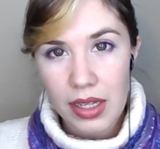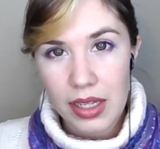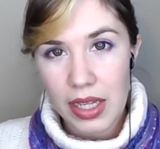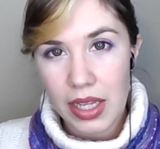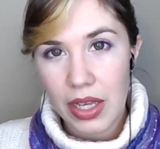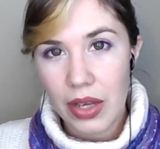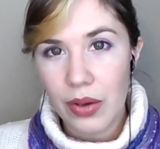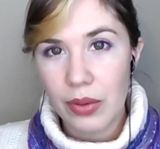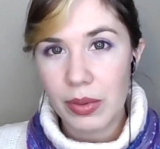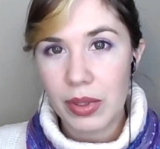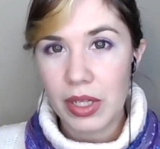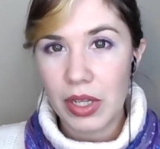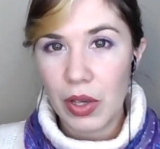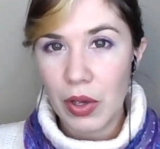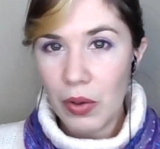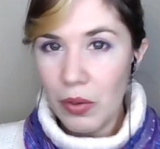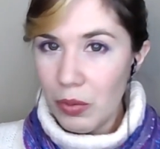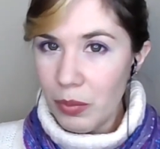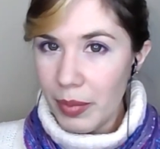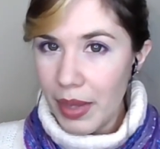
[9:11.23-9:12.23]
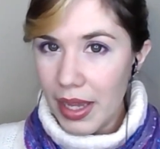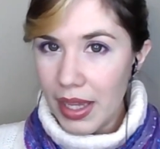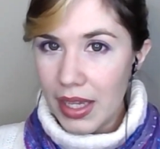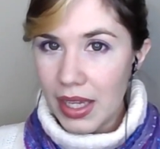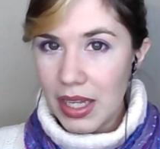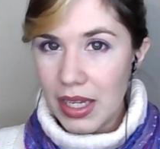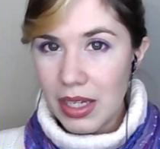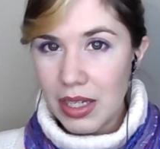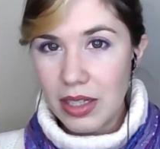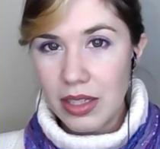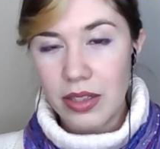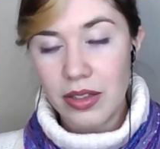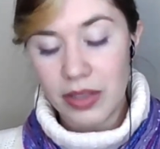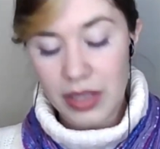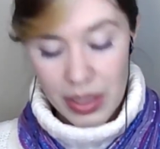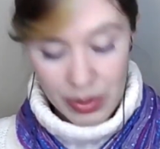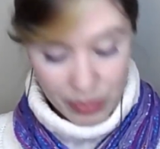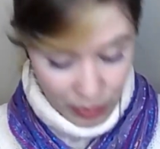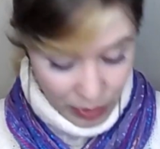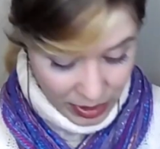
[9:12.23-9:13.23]
Now I'm going to hone back in,
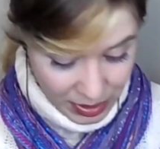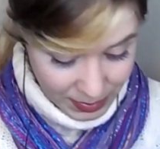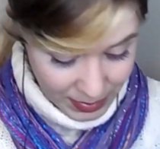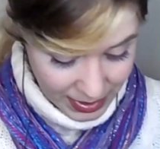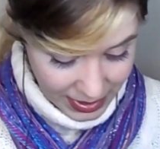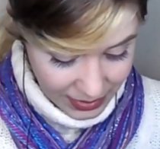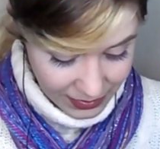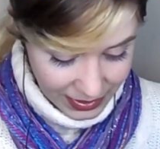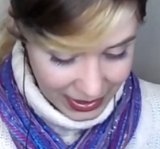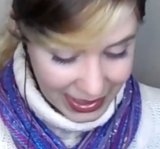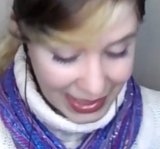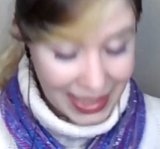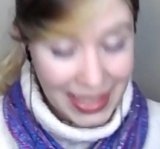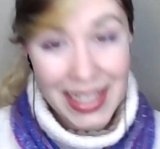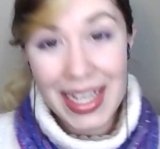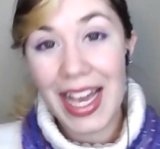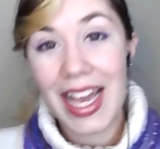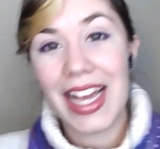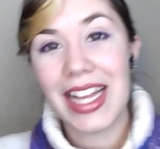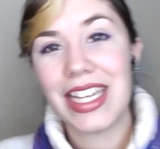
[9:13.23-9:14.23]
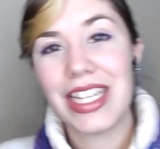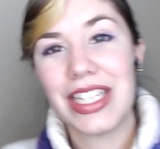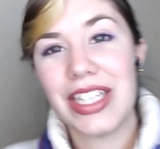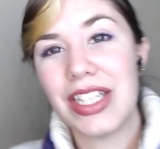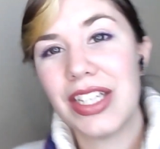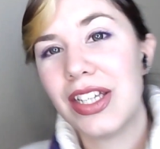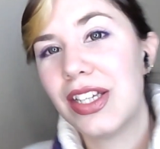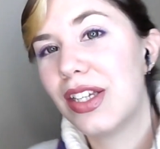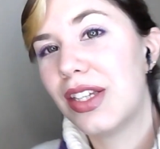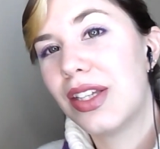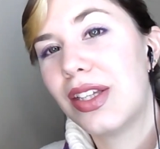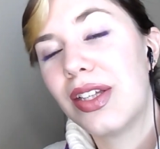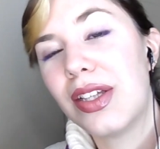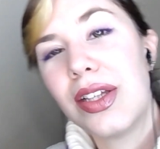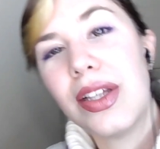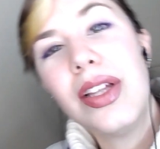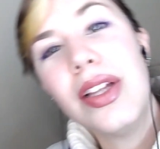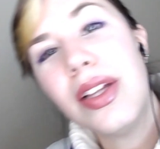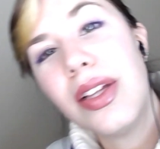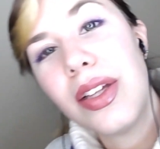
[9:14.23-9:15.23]
looking more specifically at
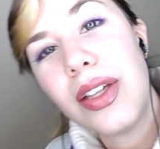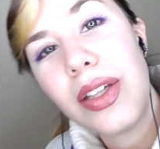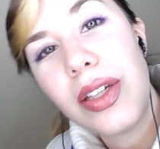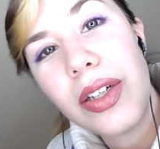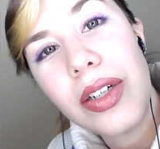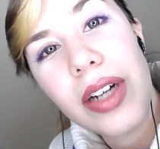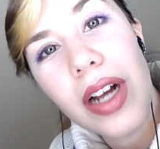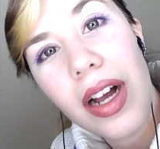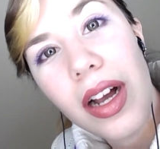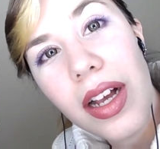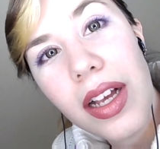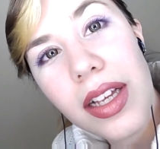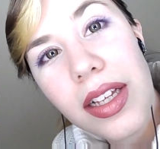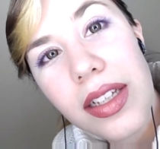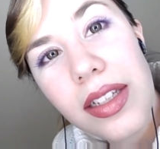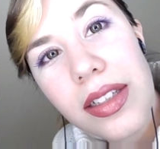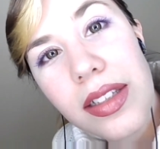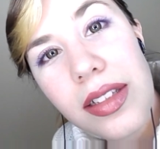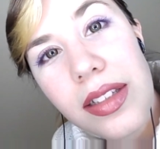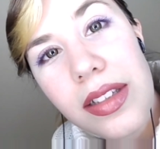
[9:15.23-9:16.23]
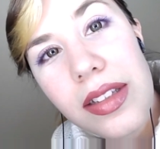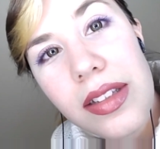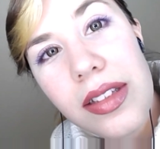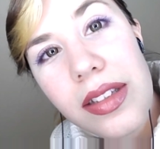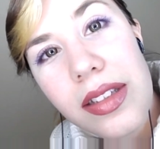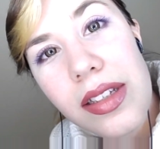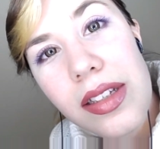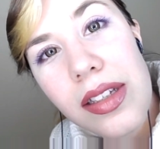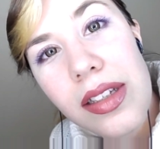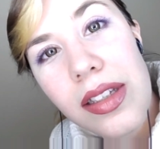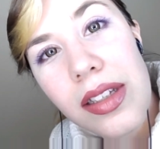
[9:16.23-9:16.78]
your eyes.